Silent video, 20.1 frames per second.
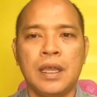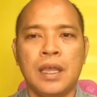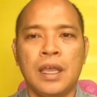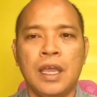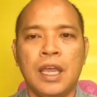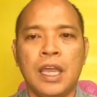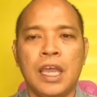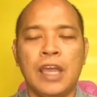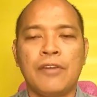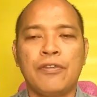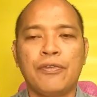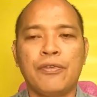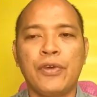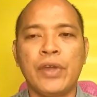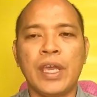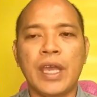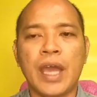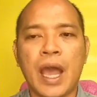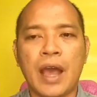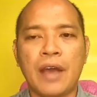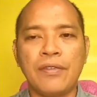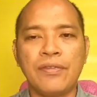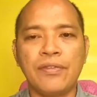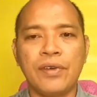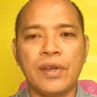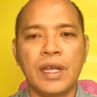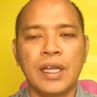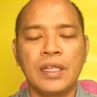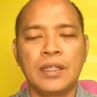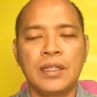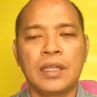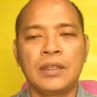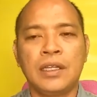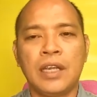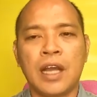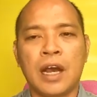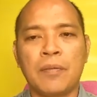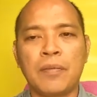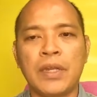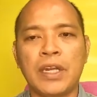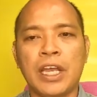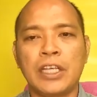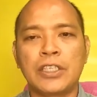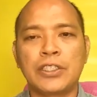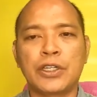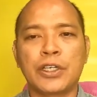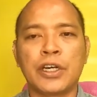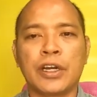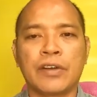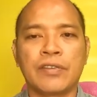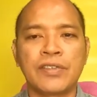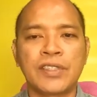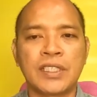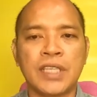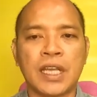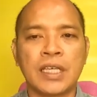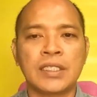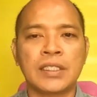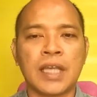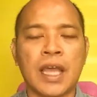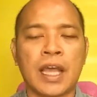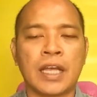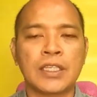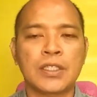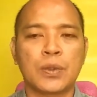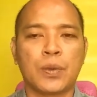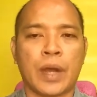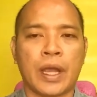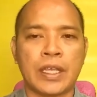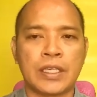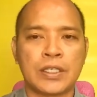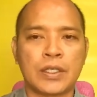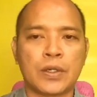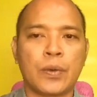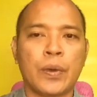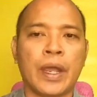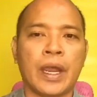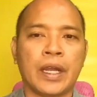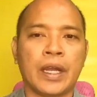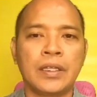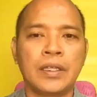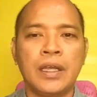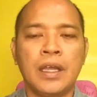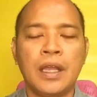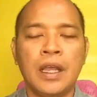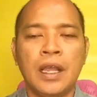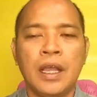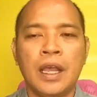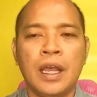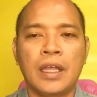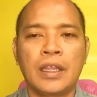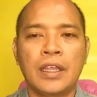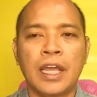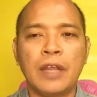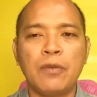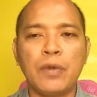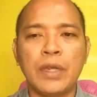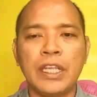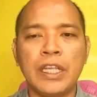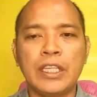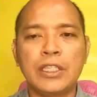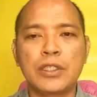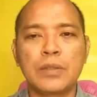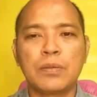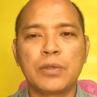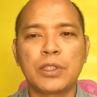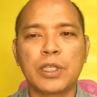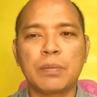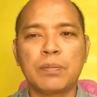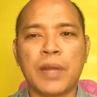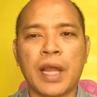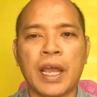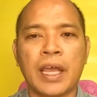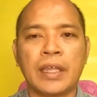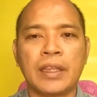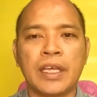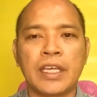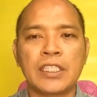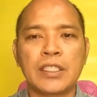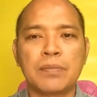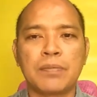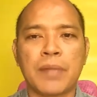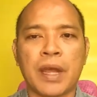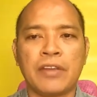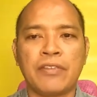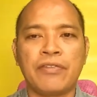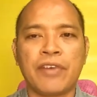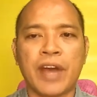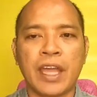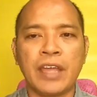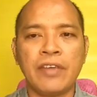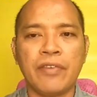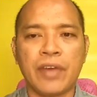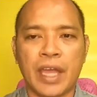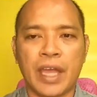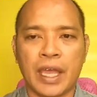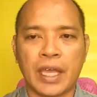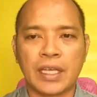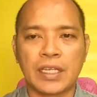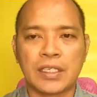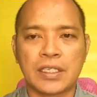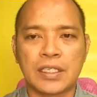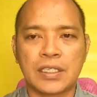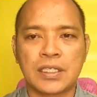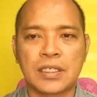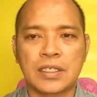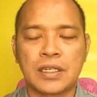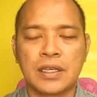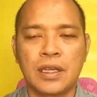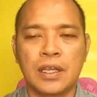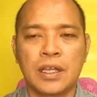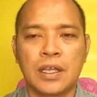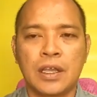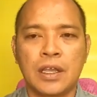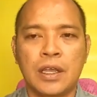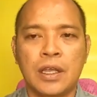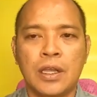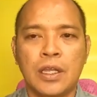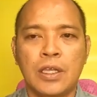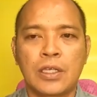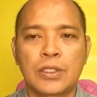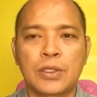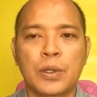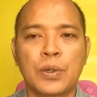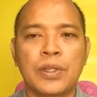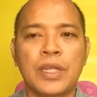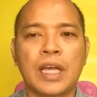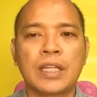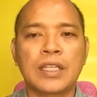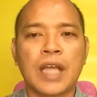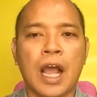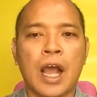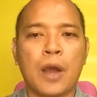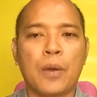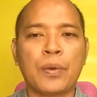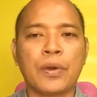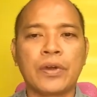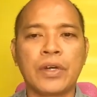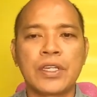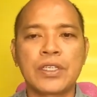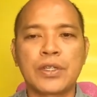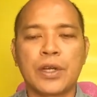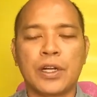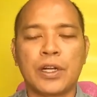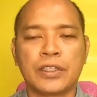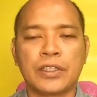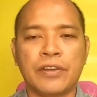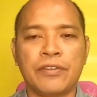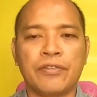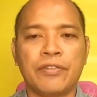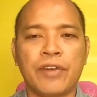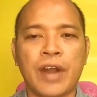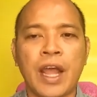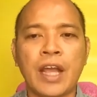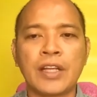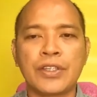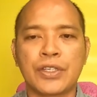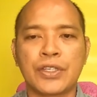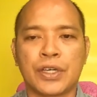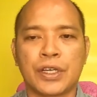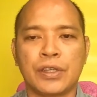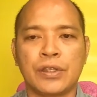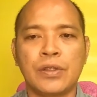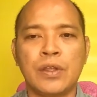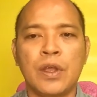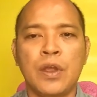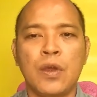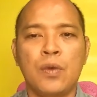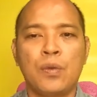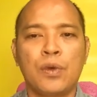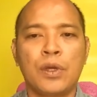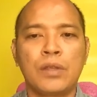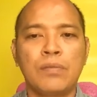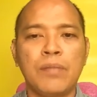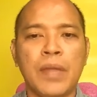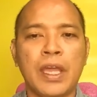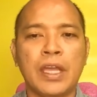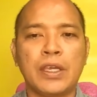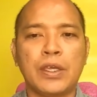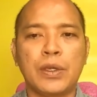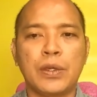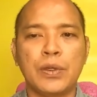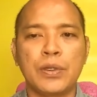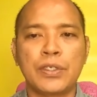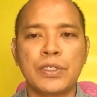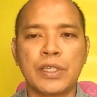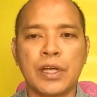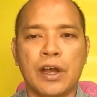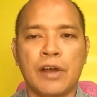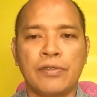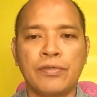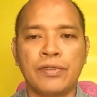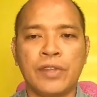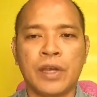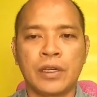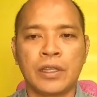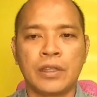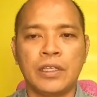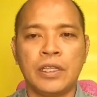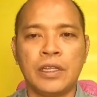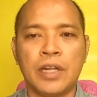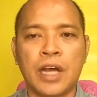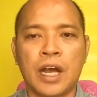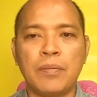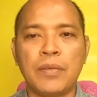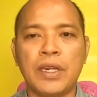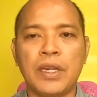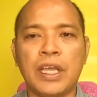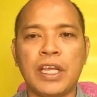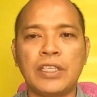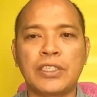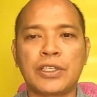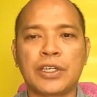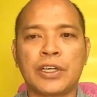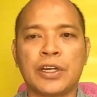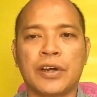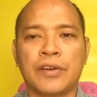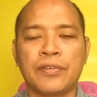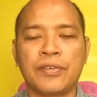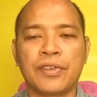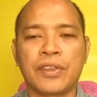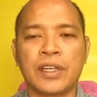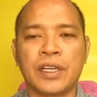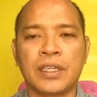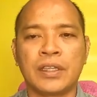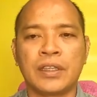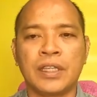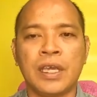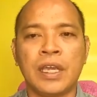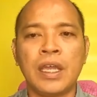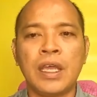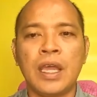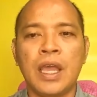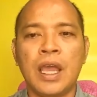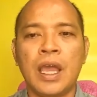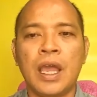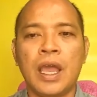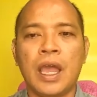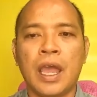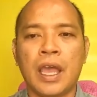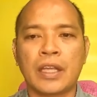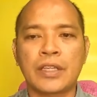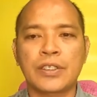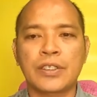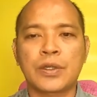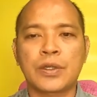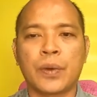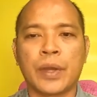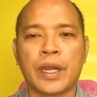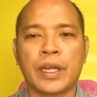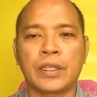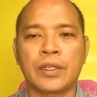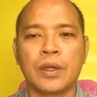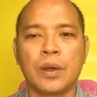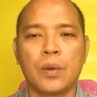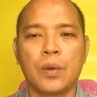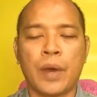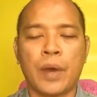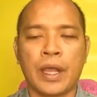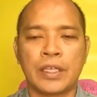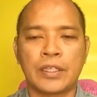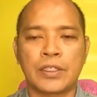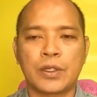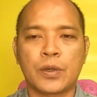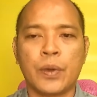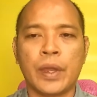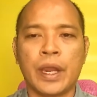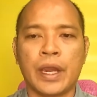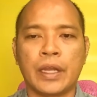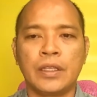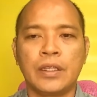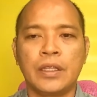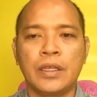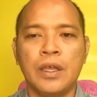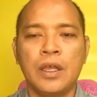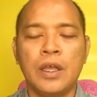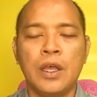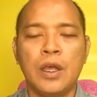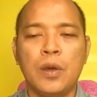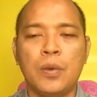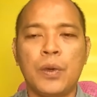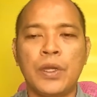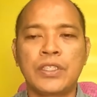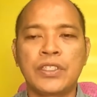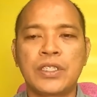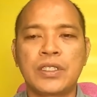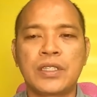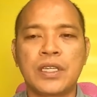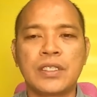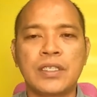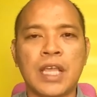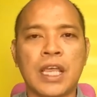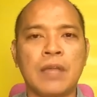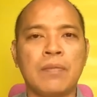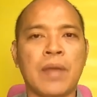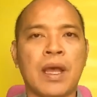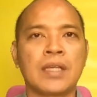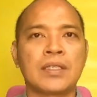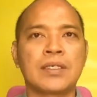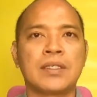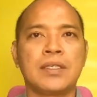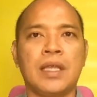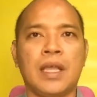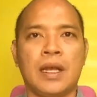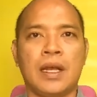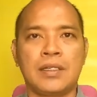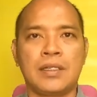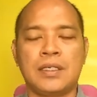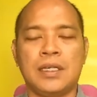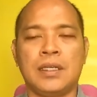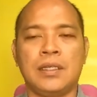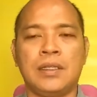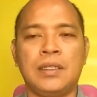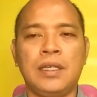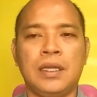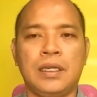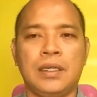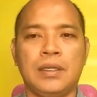If we have the denominator of 6xy squared, then we need to multiply this by 5x, so that our resulting fraction would make use of the denominator of 30x squared y squared, which is the same as the LCD.